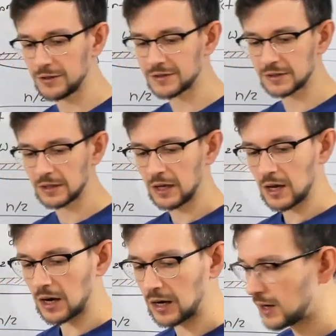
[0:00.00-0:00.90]
is
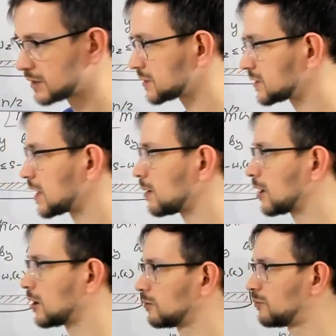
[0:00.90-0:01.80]

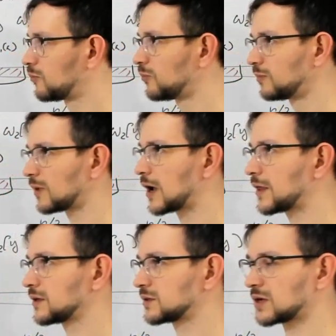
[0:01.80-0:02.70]
somehow, I
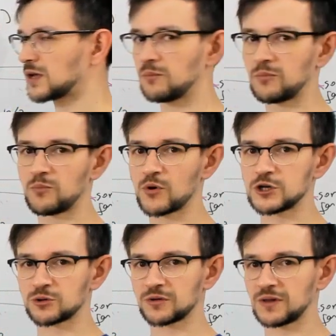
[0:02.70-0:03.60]
think it's a kind of
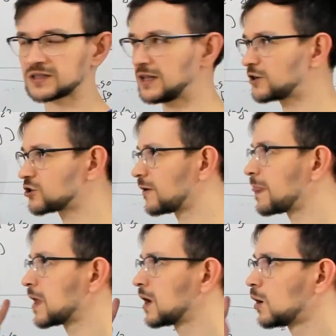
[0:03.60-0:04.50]
bridge to the next lecture.
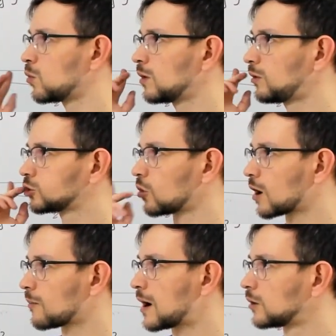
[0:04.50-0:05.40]
We will talk
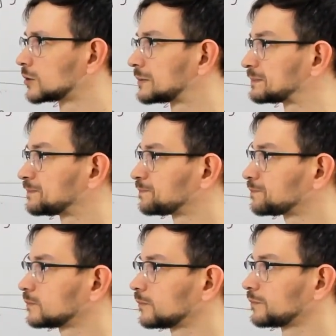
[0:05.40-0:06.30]
about
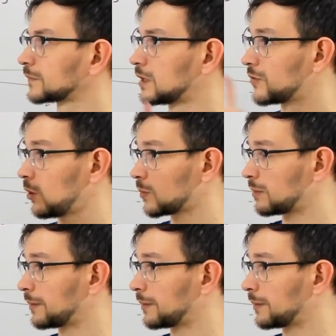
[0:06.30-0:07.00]
the following